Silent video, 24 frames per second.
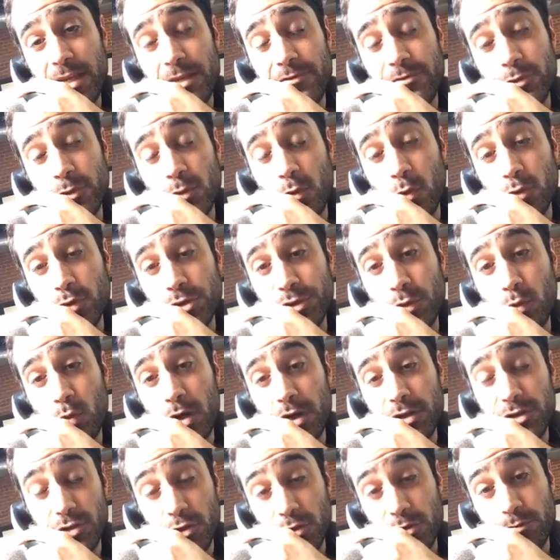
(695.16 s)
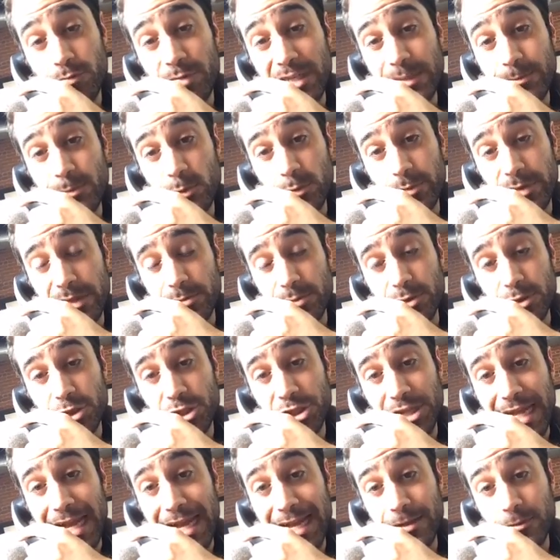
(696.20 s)
if you only want certain people to be able to
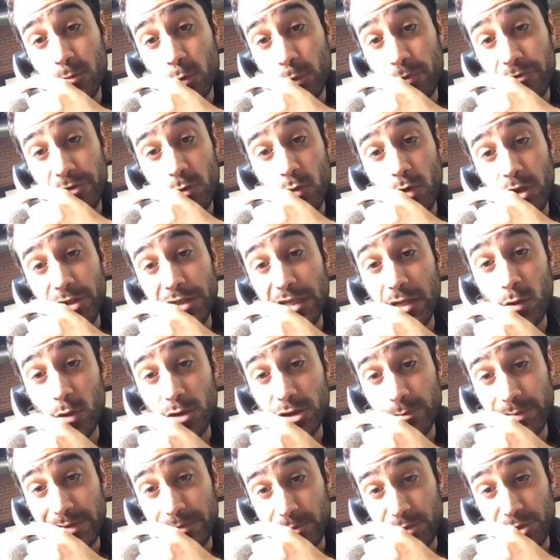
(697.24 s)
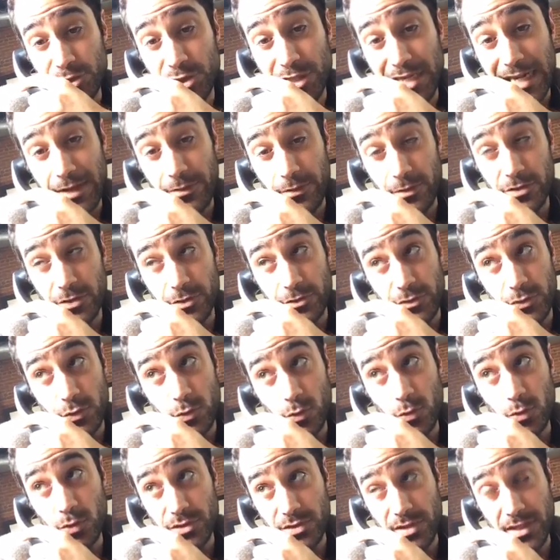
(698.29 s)
chat, or if you want no one to be able to chat, those are
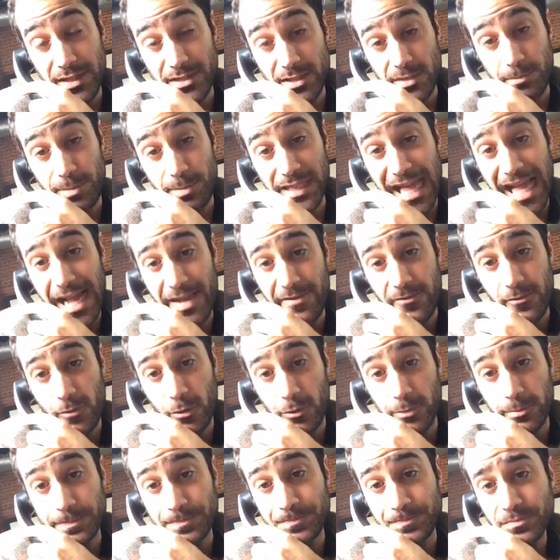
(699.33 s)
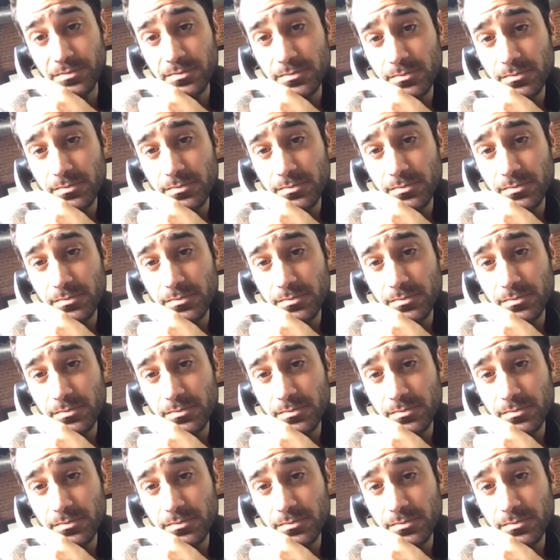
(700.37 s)
tools that as a platform